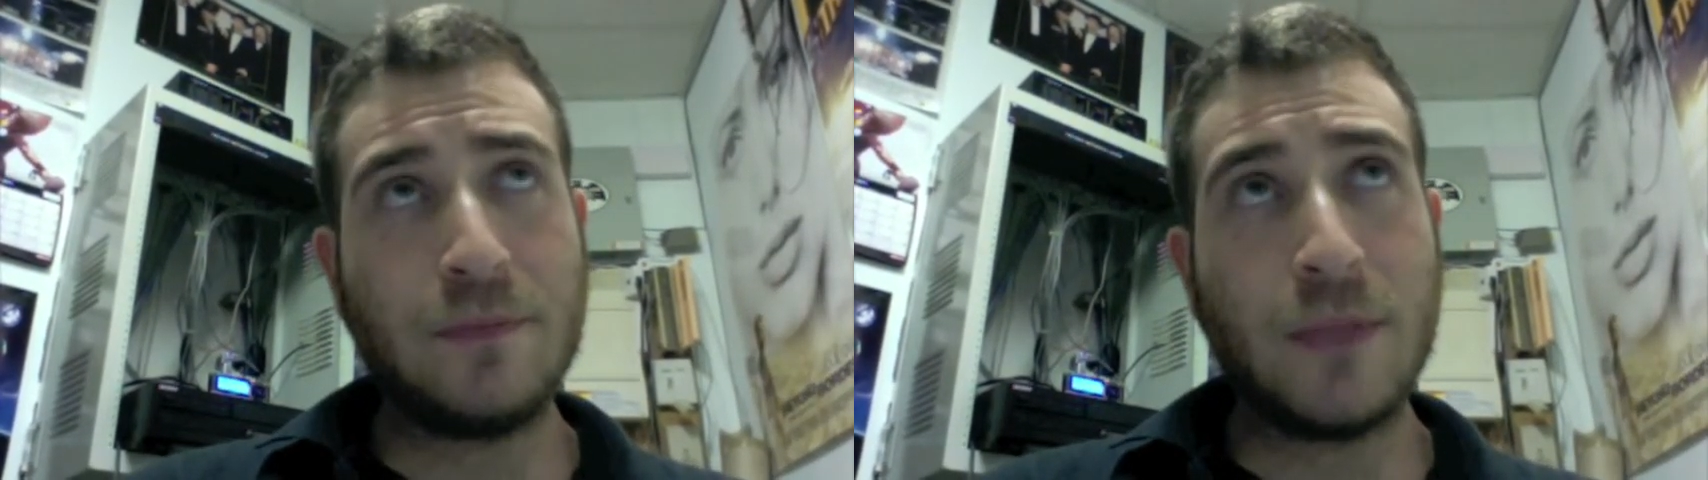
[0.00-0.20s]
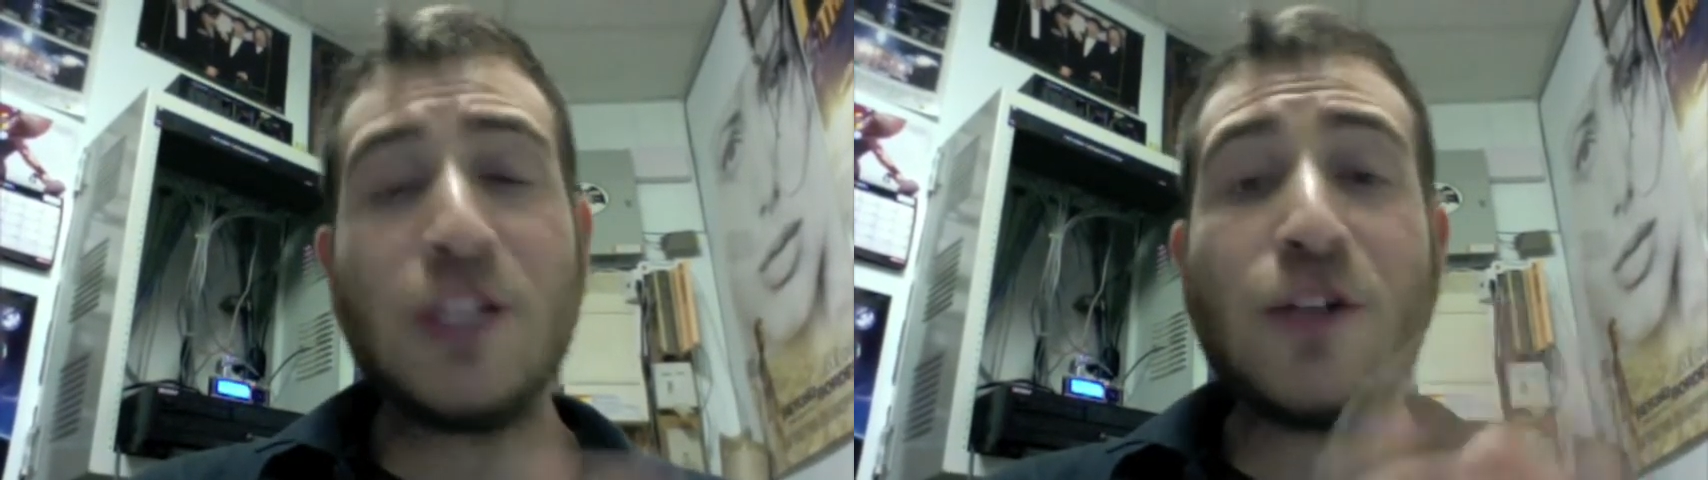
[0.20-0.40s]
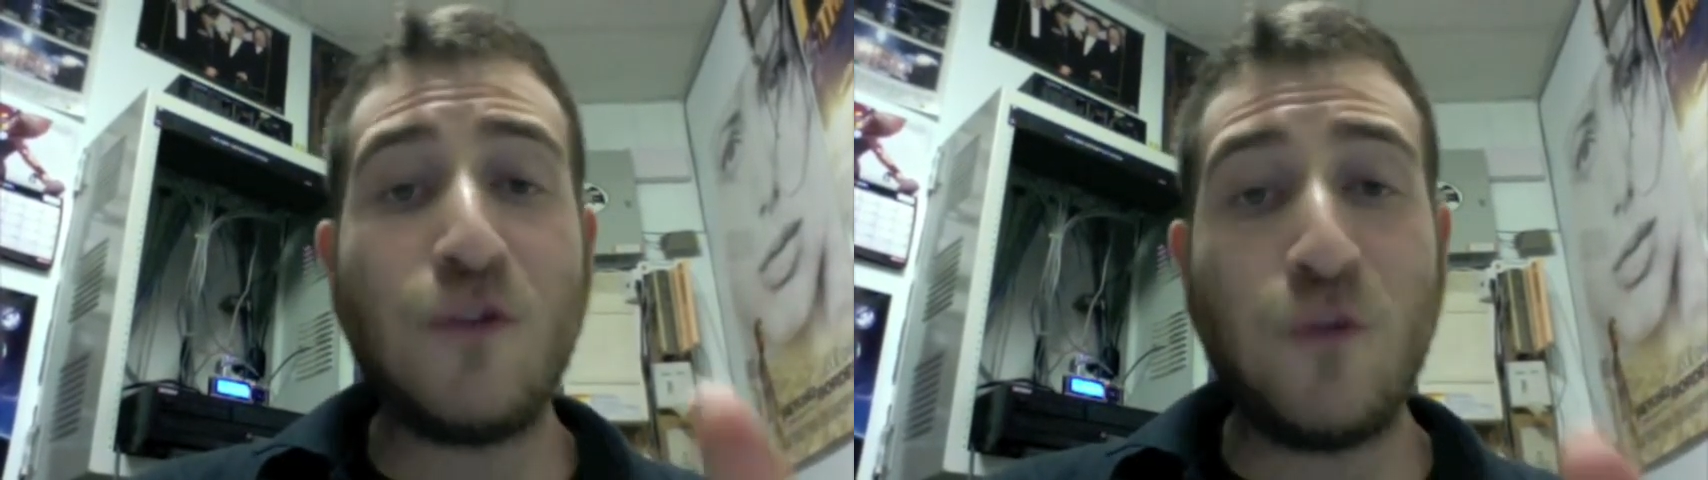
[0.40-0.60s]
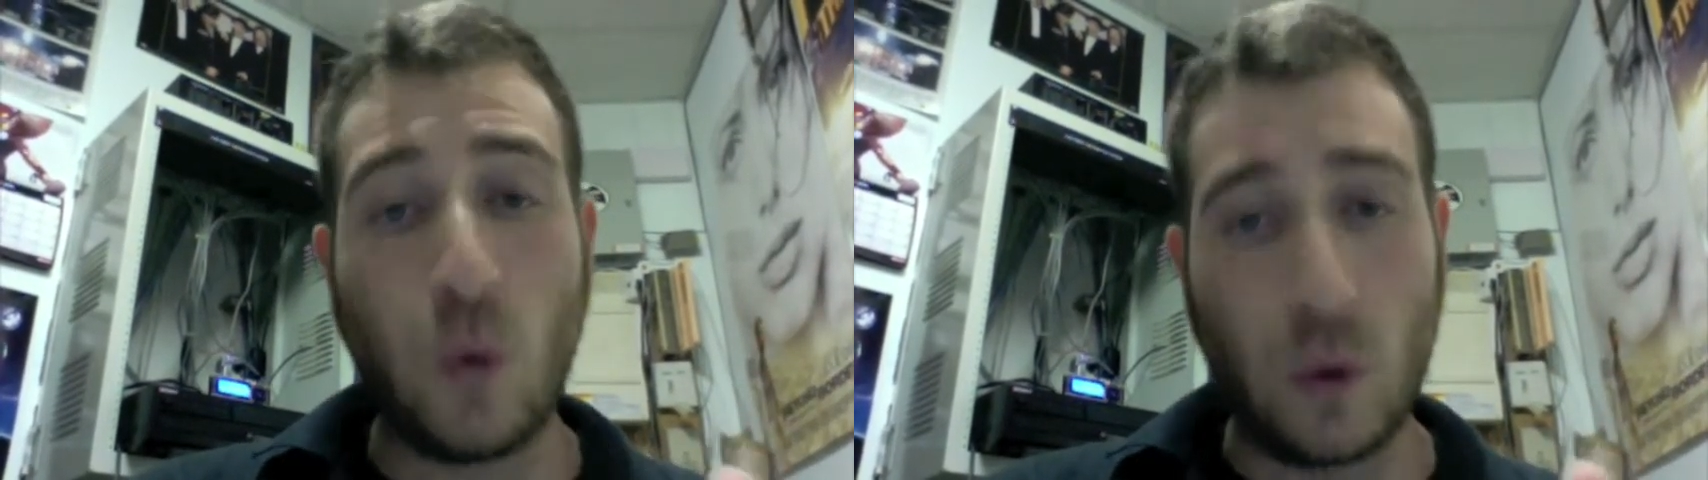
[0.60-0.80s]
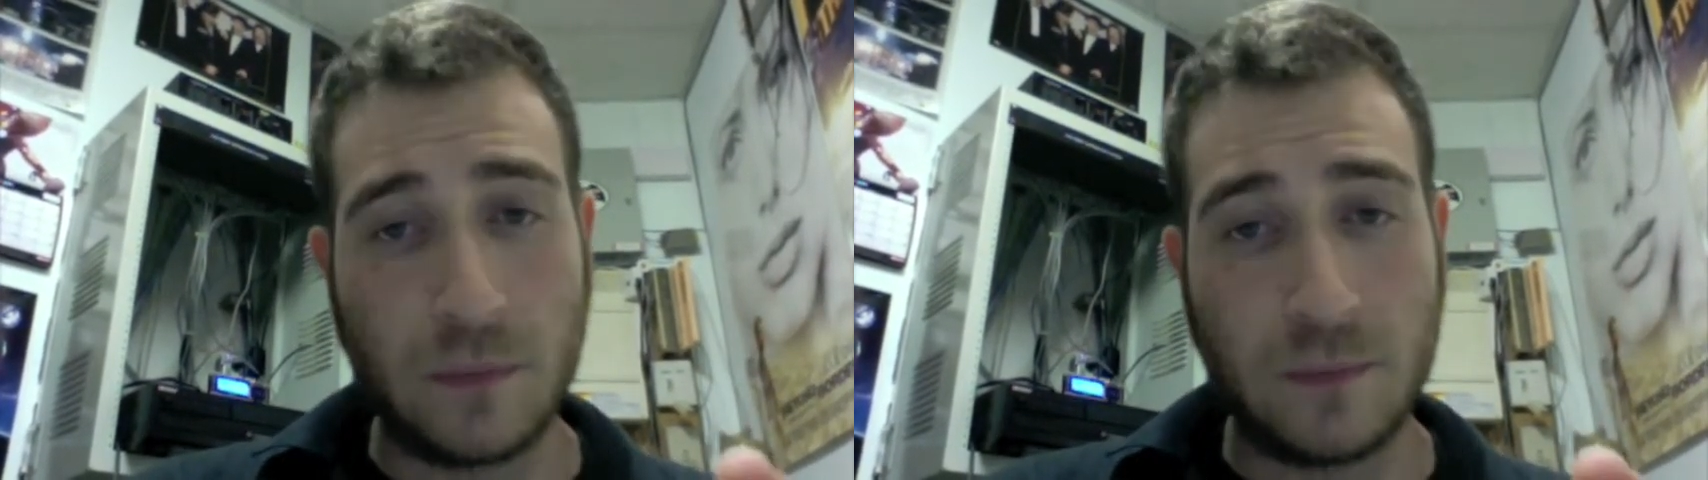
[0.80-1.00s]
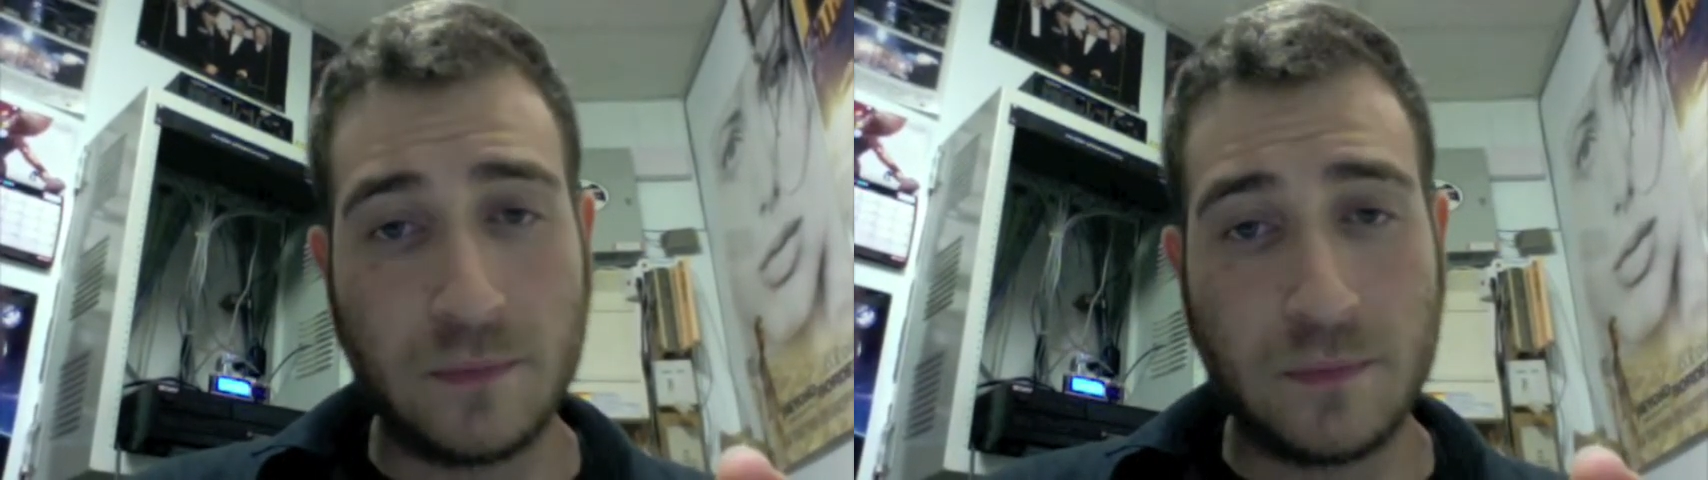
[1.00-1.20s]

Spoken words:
is a form.